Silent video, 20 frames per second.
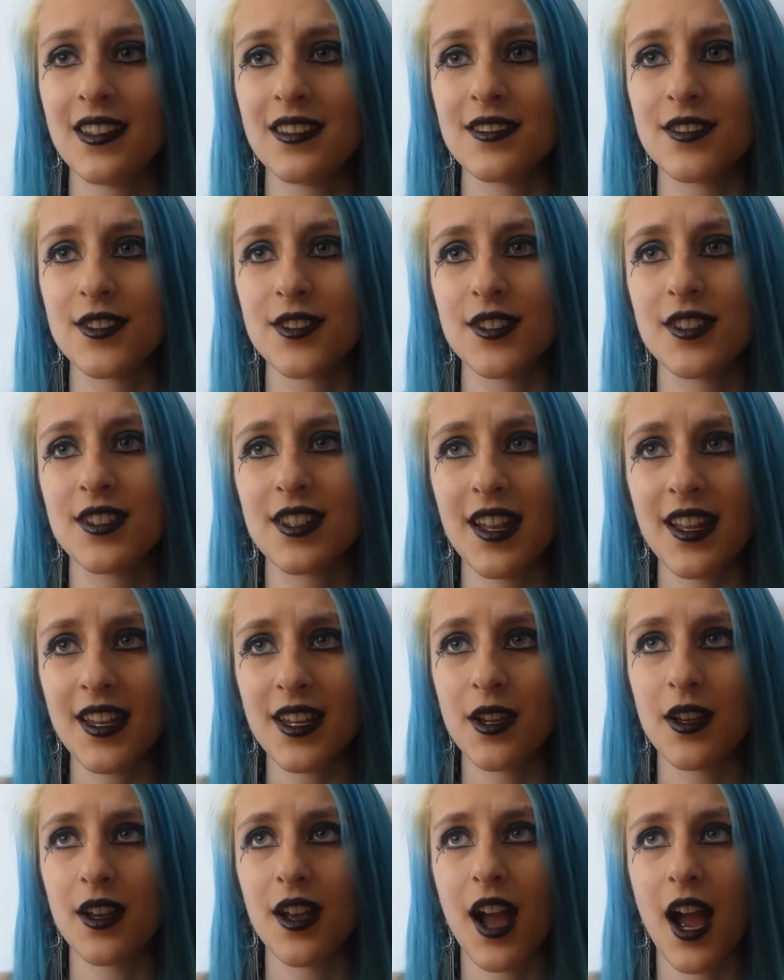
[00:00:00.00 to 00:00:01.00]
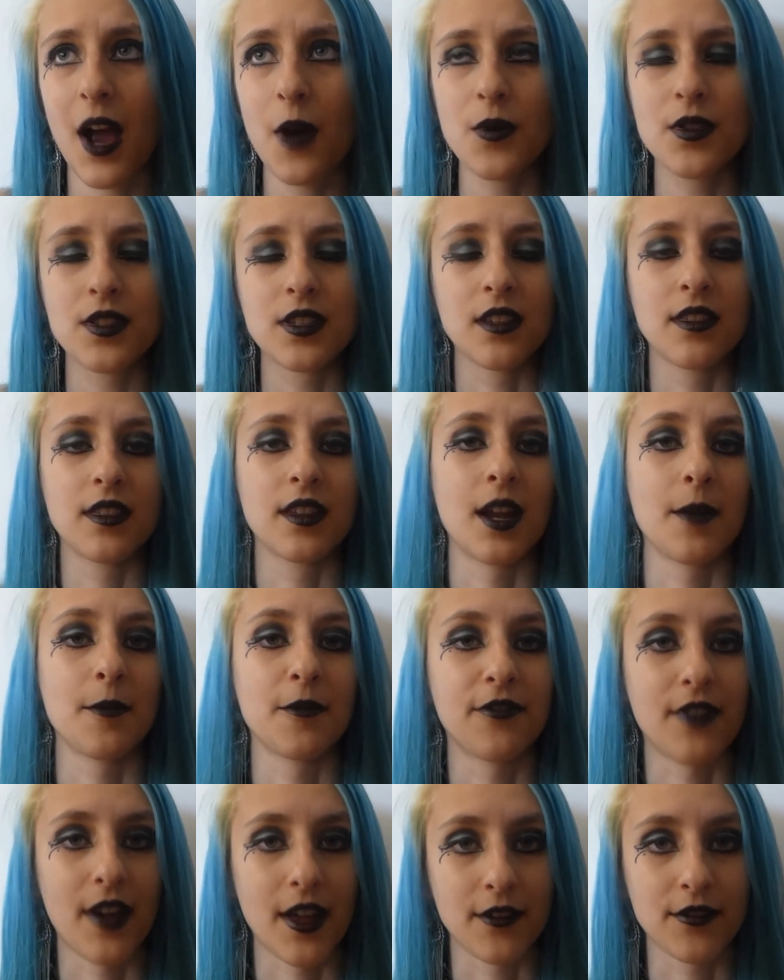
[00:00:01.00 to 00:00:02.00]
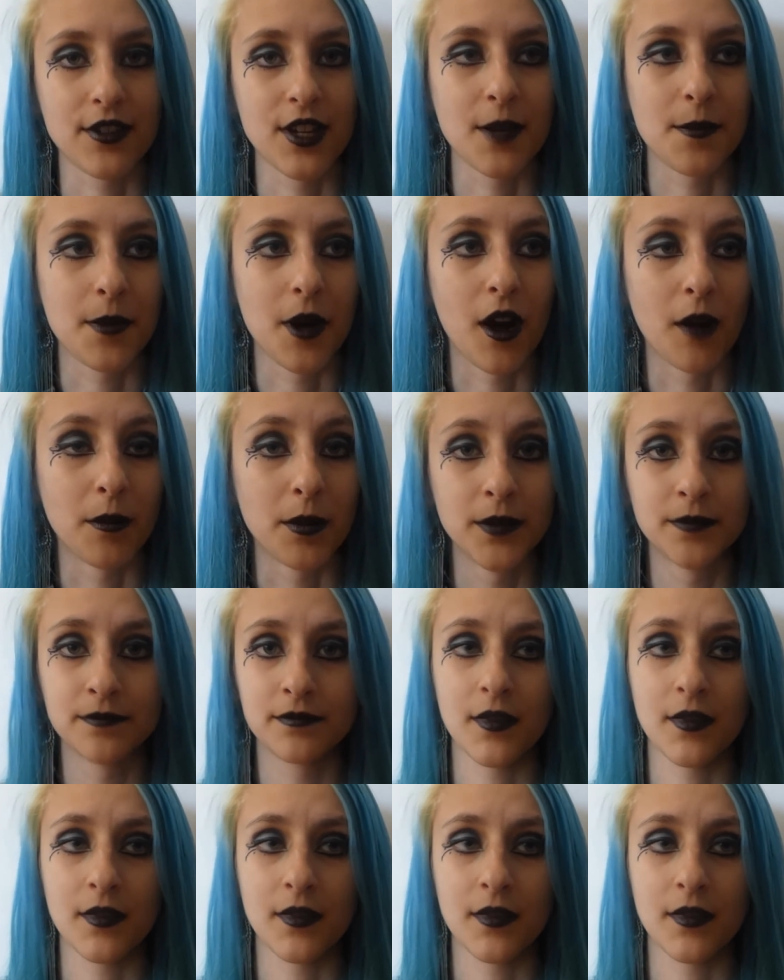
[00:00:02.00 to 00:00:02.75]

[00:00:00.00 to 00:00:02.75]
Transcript: It's like, I would say that I'm a fan of hip-hop.